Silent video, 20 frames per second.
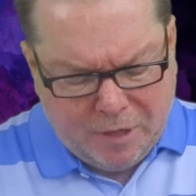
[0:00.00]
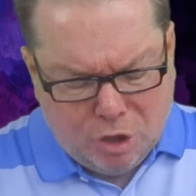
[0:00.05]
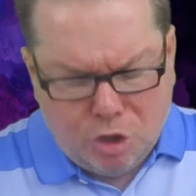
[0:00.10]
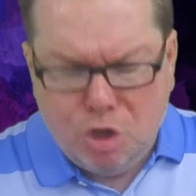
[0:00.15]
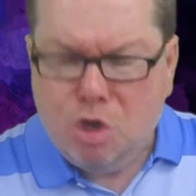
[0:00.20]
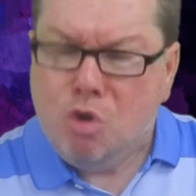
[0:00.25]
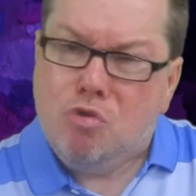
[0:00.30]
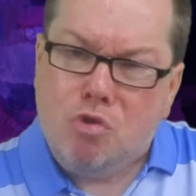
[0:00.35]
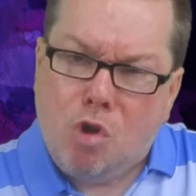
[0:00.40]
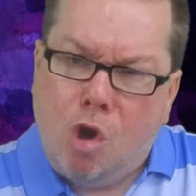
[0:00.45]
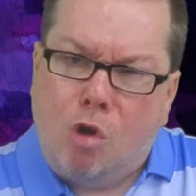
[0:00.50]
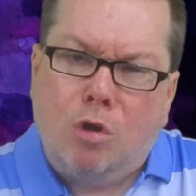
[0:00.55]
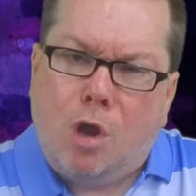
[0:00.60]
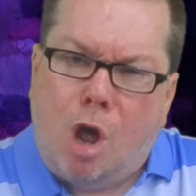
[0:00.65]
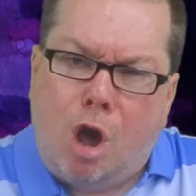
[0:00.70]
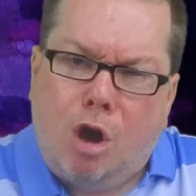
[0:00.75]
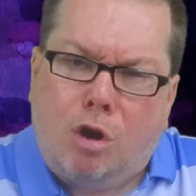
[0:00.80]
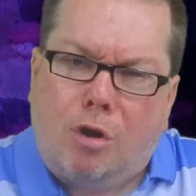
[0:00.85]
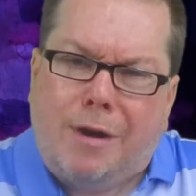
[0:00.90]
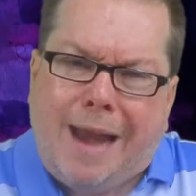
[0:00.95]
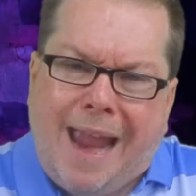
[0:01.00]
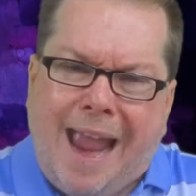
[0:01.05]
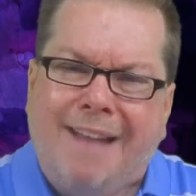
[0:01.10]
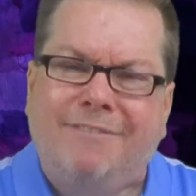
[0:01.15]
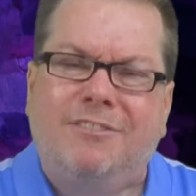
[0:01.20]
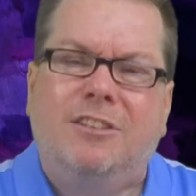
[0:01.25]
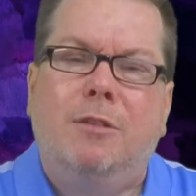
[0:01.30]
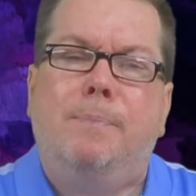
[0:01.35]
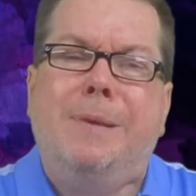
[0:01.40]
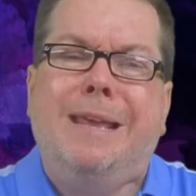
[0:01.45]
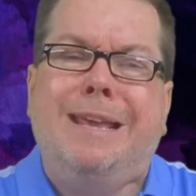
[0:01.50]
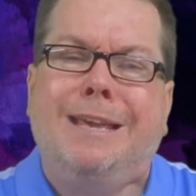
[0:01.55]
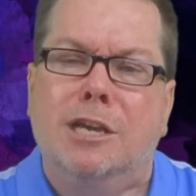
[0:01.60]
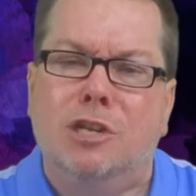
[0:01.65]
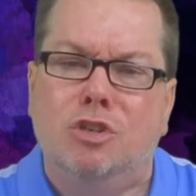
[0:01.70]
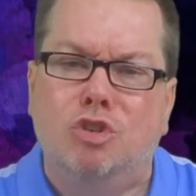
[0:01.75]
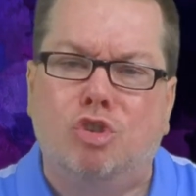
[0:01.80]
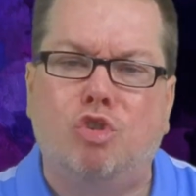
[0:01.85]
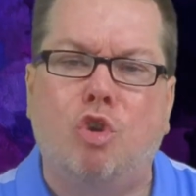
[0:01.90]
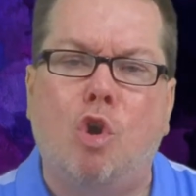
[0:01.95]
You no longer have to be
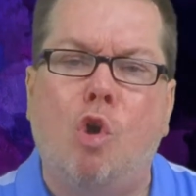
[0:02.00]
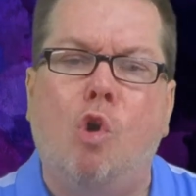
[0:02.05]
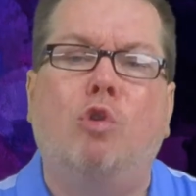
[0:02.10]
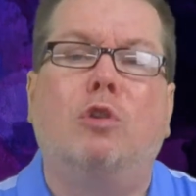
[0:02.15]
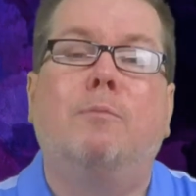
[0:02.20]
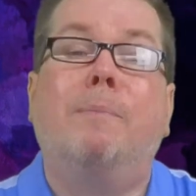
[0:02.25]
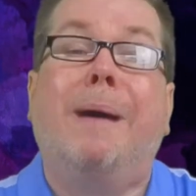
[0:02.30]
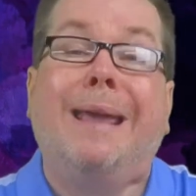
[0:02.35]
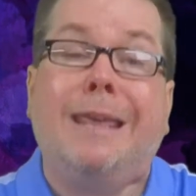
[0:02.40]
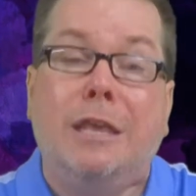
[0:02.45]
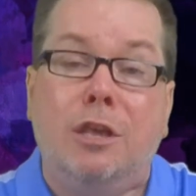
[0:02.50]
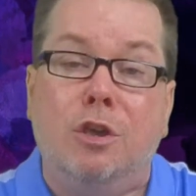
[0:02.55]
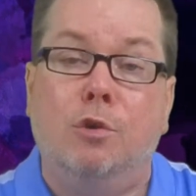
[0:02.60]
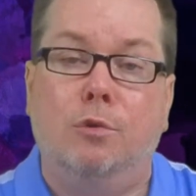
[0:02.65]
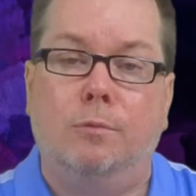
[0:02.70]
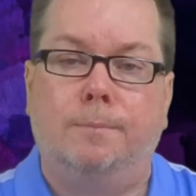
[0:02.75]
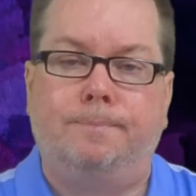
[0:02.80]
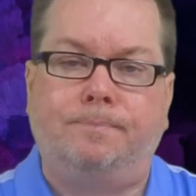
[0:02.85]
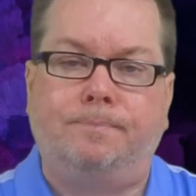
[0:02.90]
controlled by you.